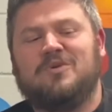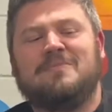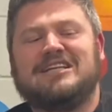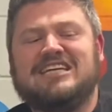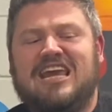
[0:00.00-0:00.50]
with
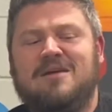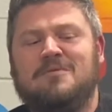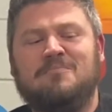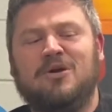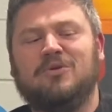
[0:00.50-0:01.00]
my team
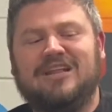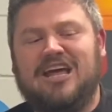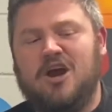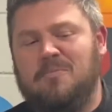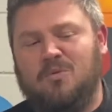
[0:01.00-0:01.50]
and building
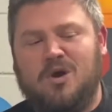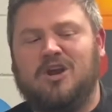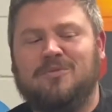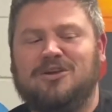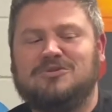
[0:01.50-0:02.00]
that up and
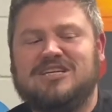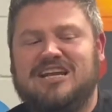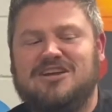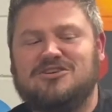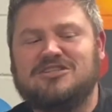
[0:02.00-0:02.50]
working with those
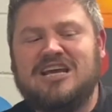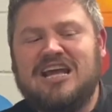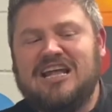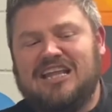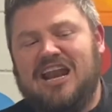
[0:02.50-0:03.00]
teenagers
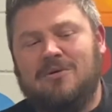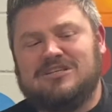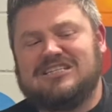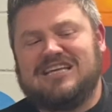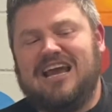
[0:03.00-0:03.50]
that I
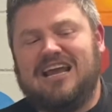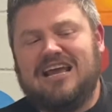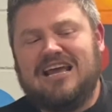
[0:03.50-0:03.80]
was just like,